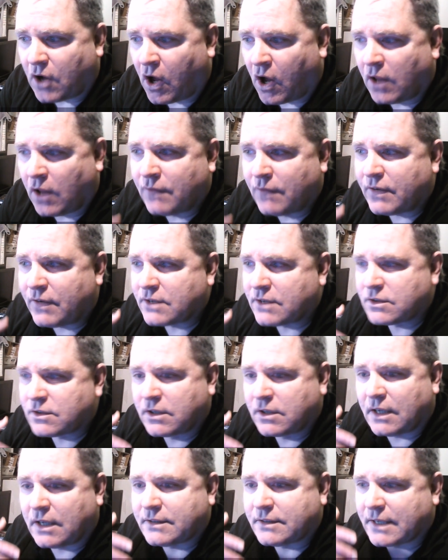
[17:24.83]
all of us
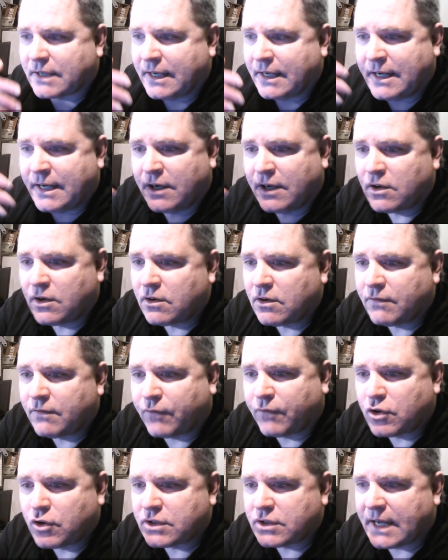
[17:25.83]
got to hear
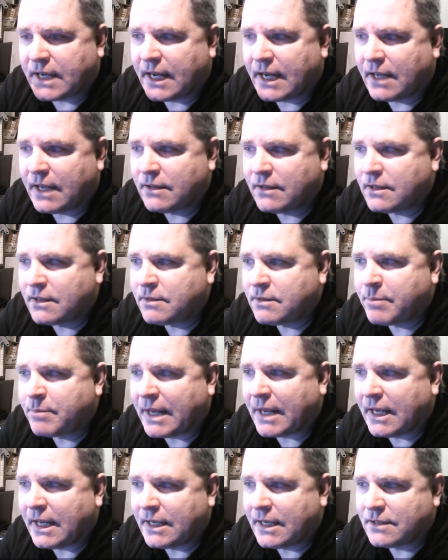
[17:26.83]
firsthand the
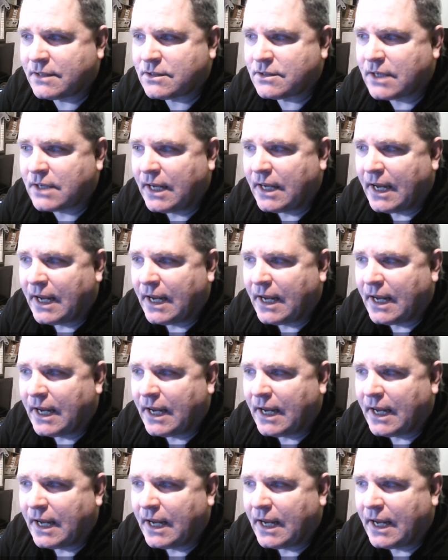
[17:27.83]
debates